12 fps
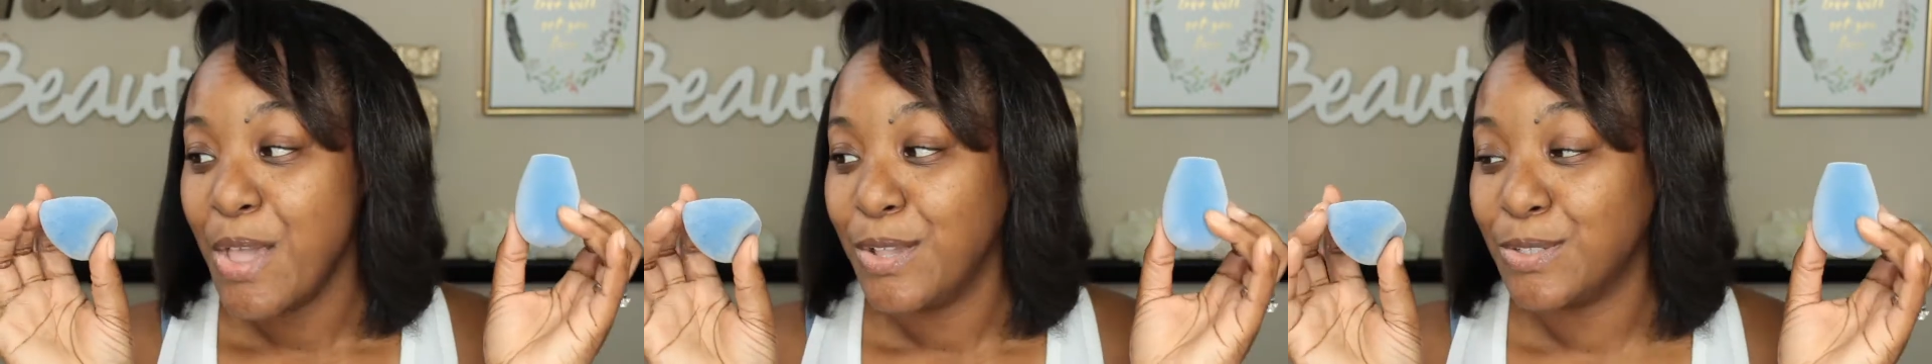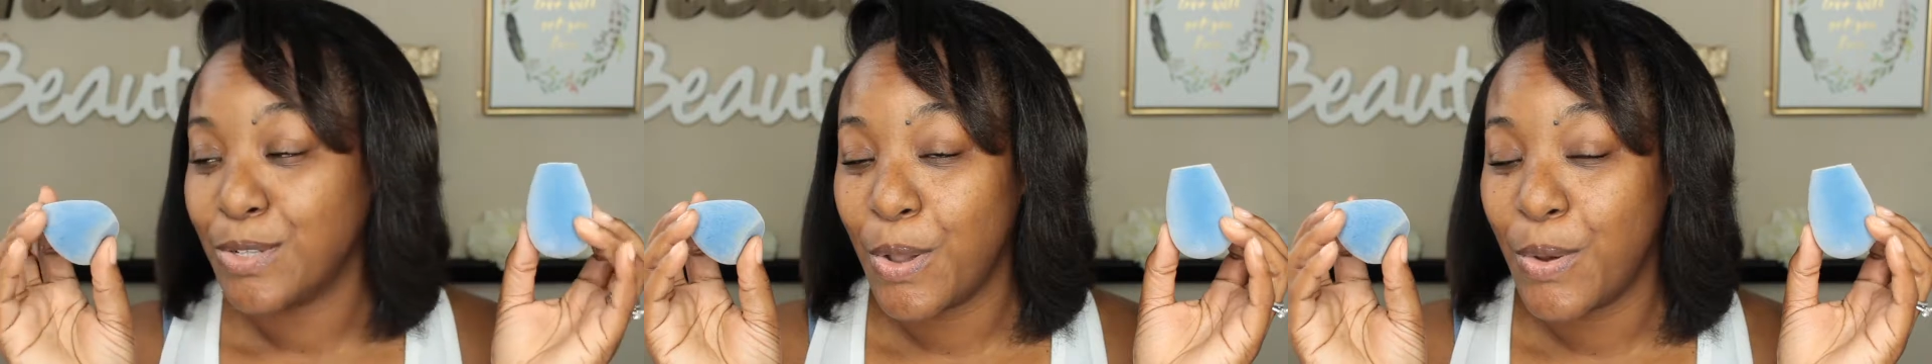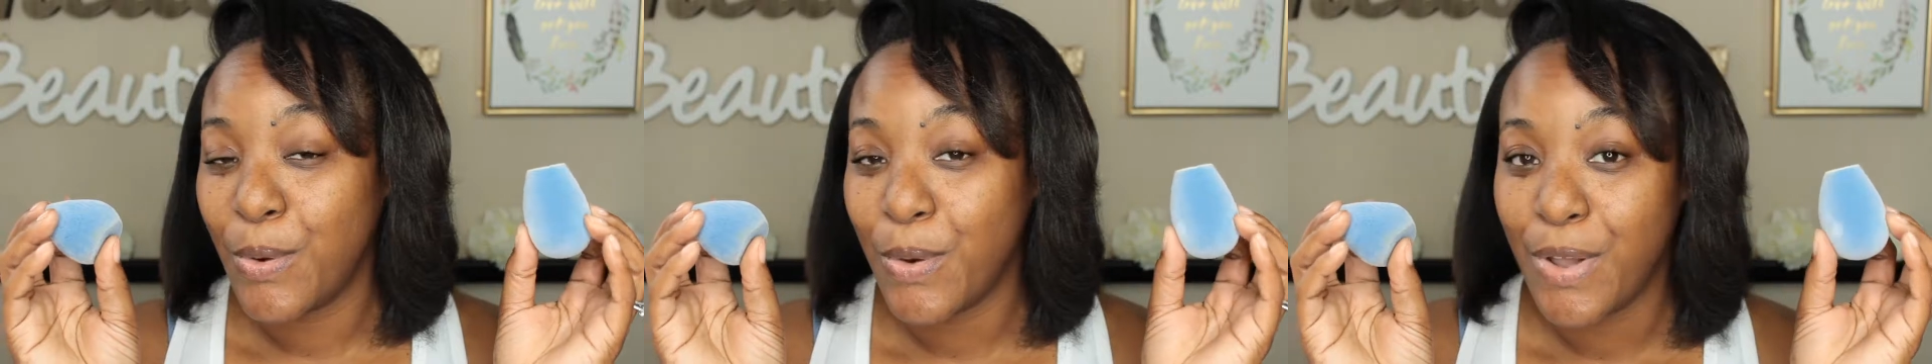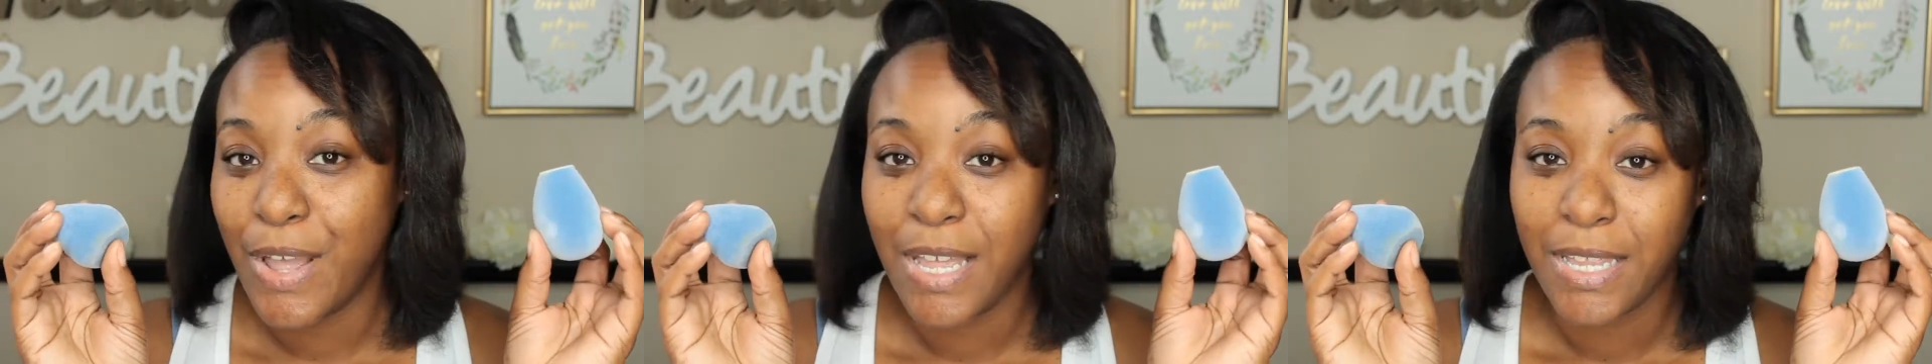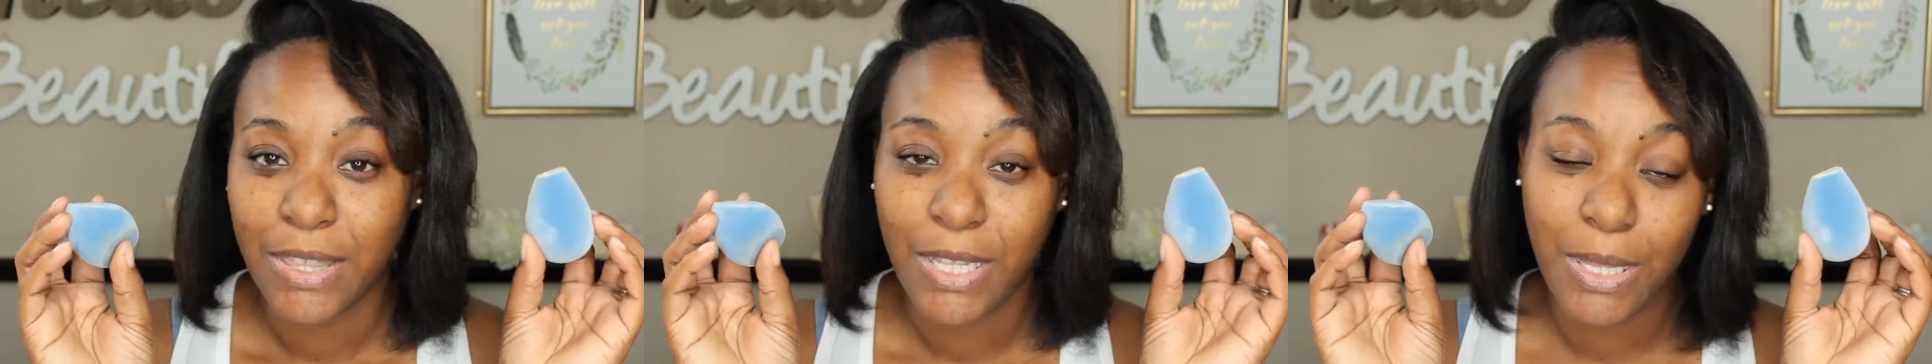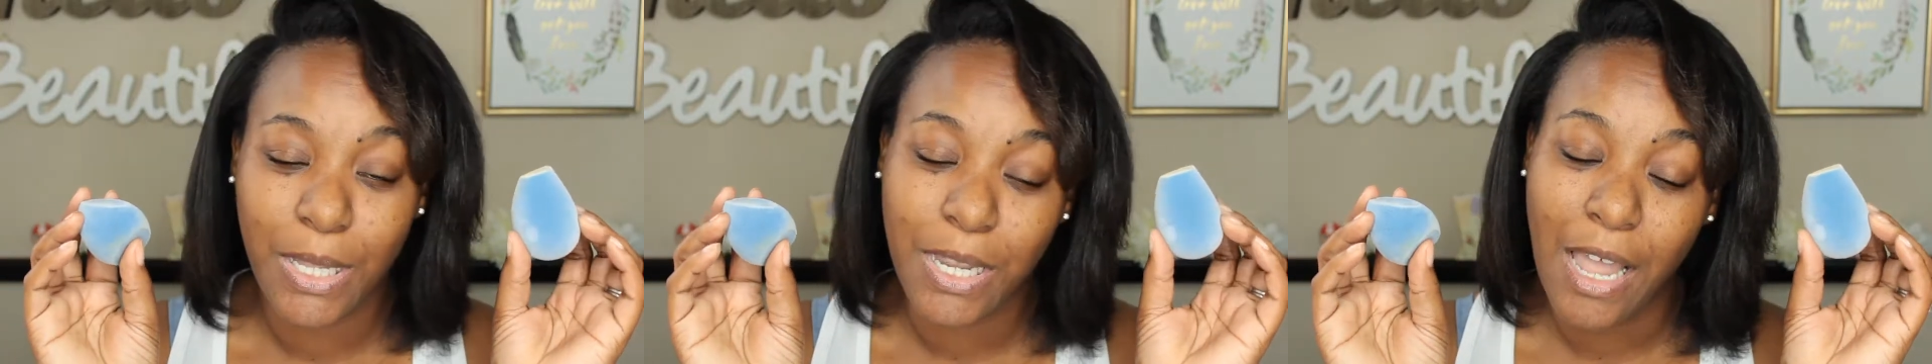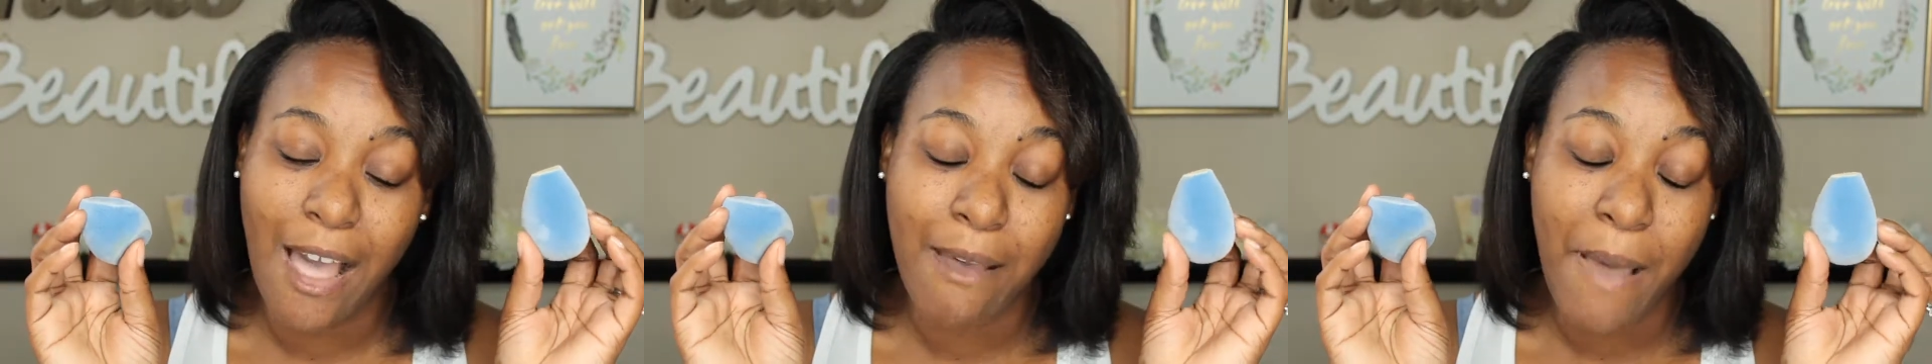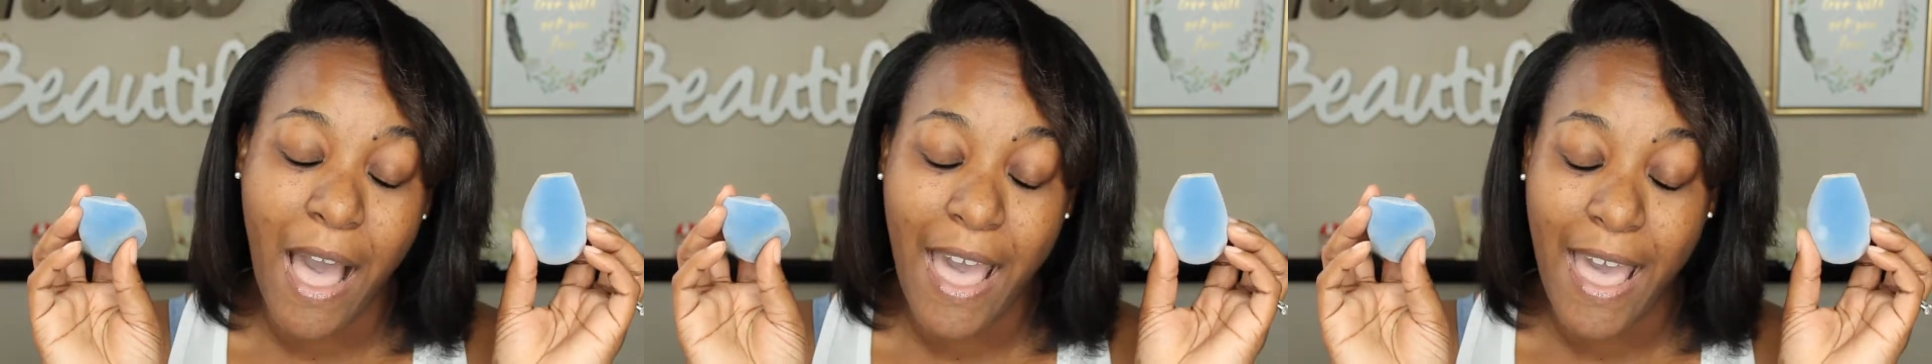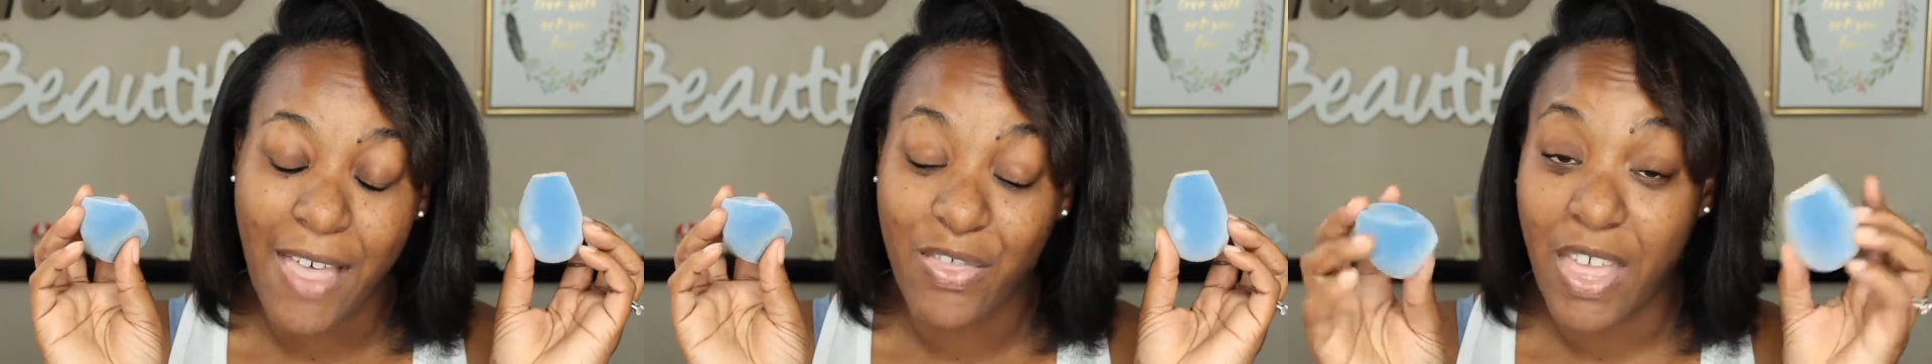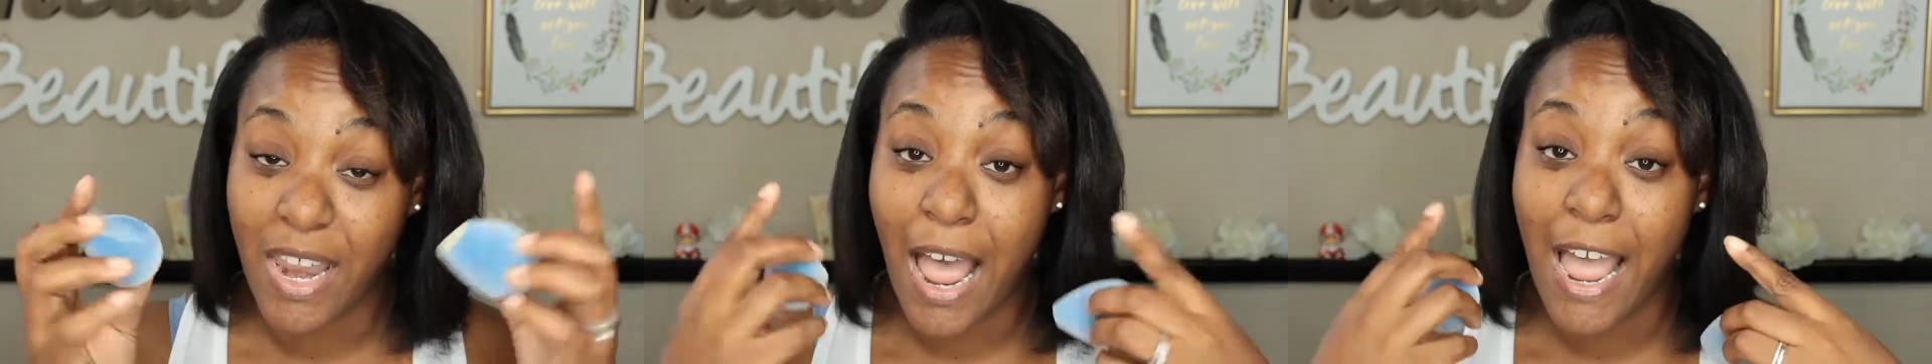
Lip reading: So the look that